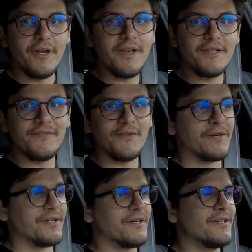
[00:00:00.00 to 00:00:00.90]
Greetings
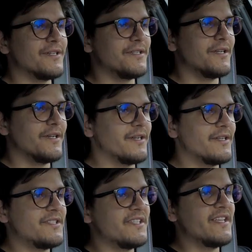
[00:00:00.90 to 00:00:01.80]
viewer!
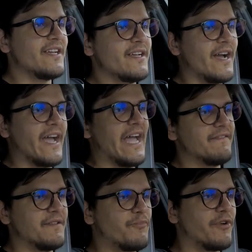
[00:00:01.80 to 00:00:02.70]
Today I
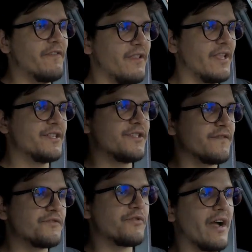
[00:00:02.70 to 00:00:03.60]
have the
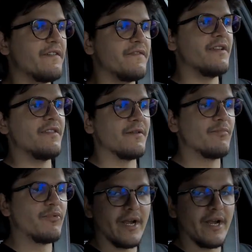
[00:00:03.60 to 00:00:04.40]
privilege of driving the